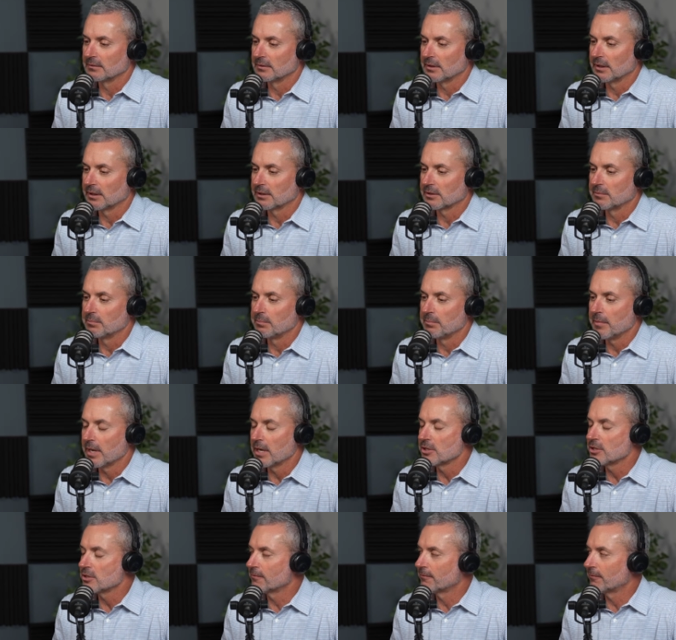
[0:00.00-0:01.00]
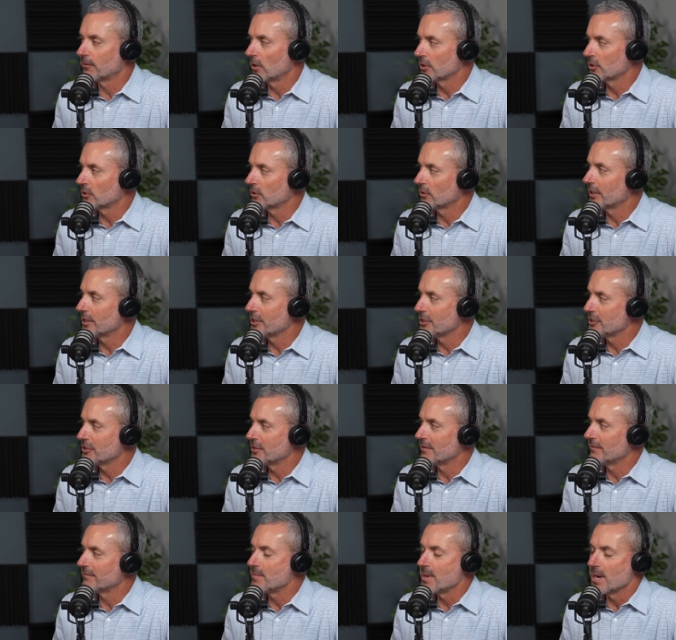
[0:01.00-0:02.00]
it's a major
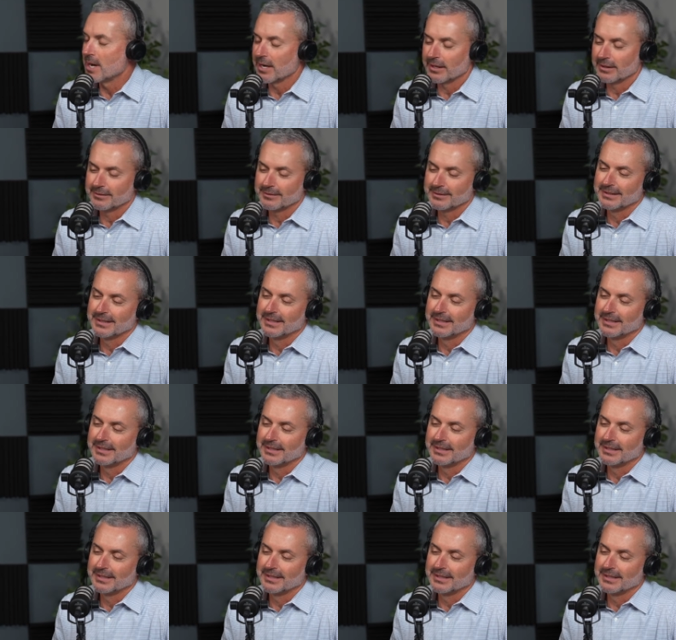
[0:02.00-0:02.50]
frustration of mine.